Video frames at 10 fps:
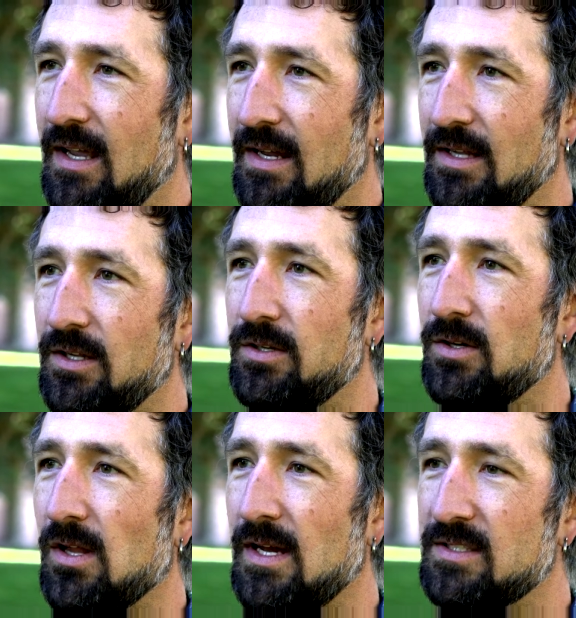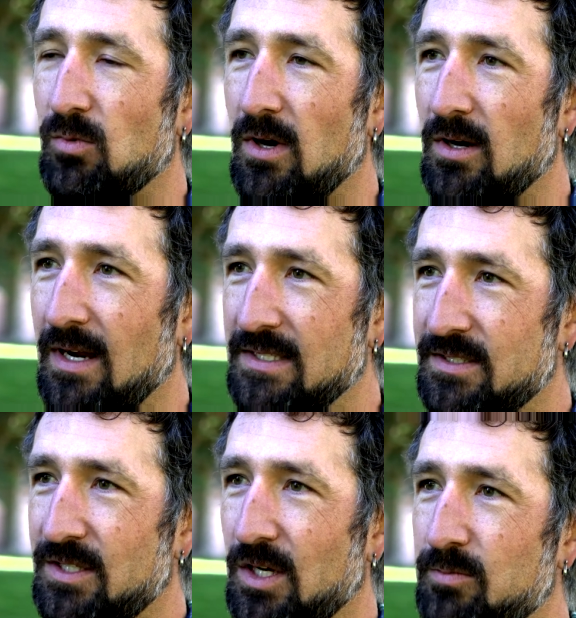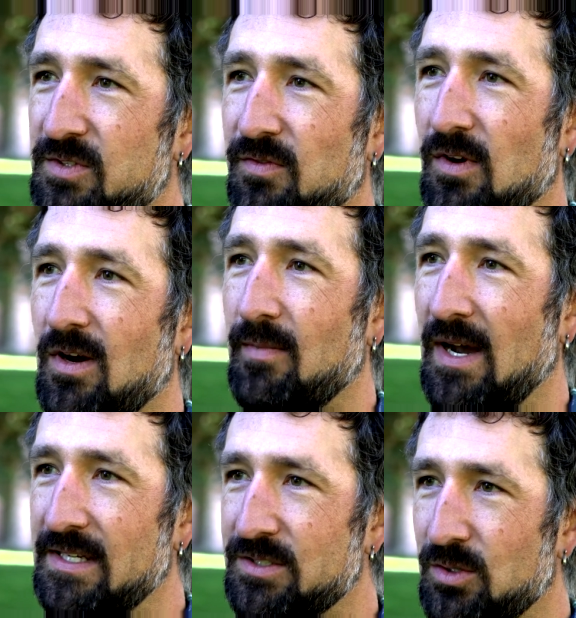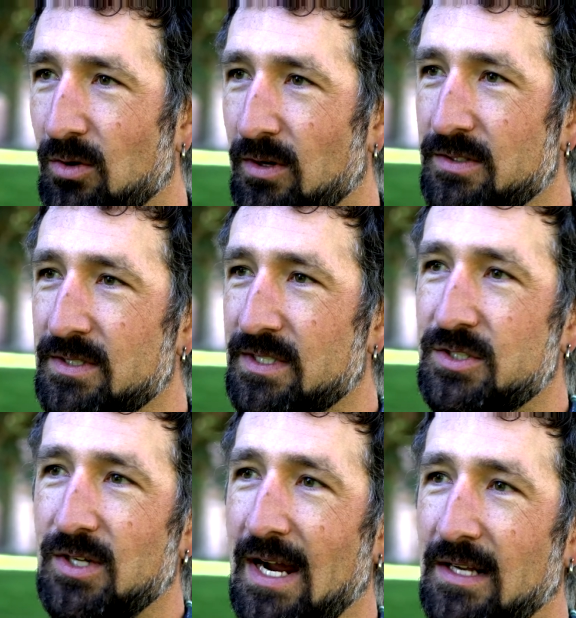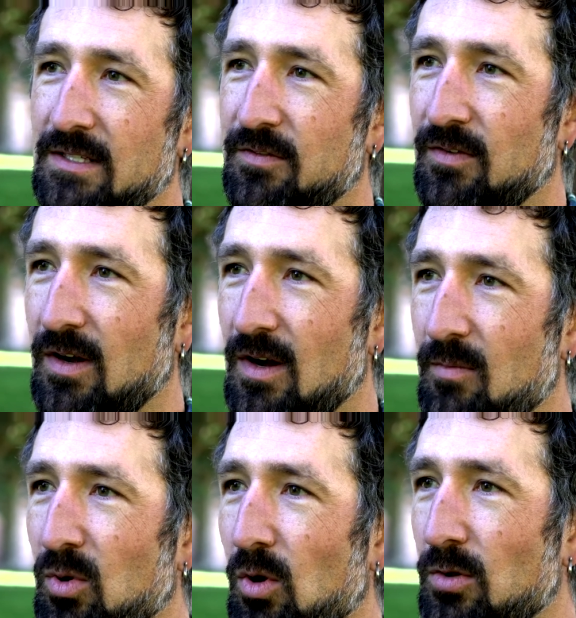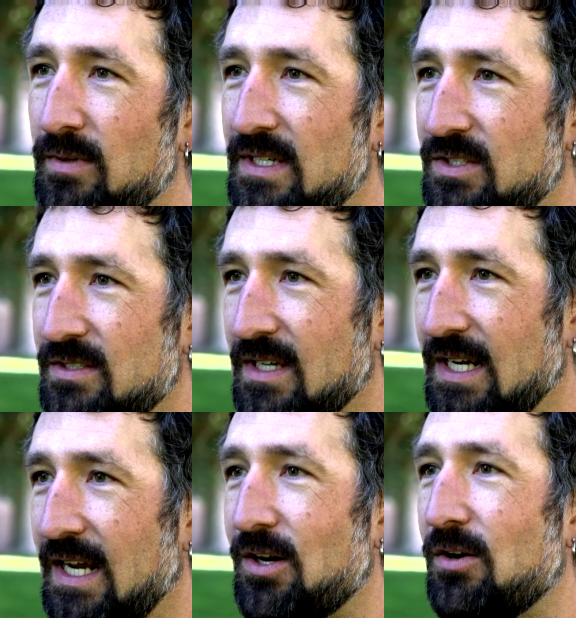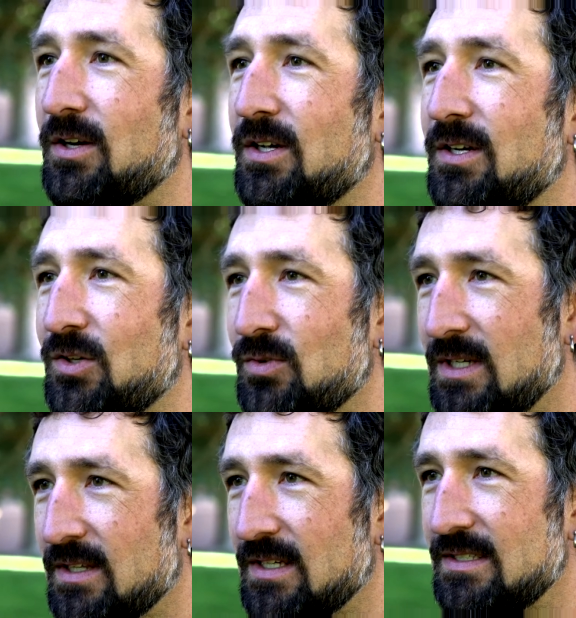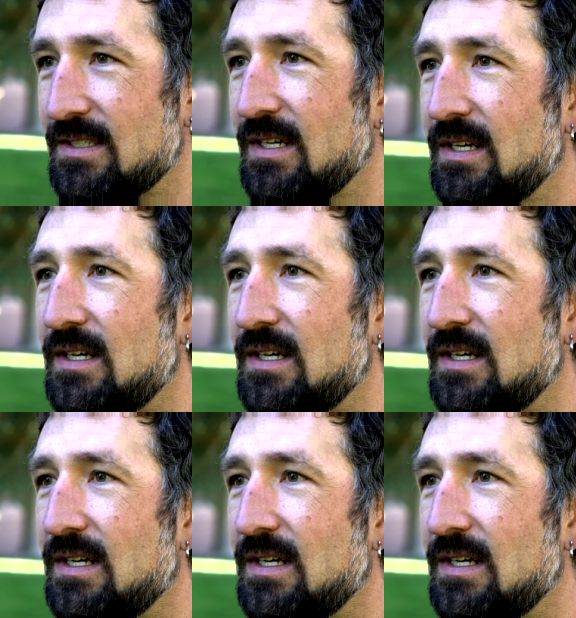and I utilize water isotopes from ice cores extracted from polar regions like Antarctica and Greenland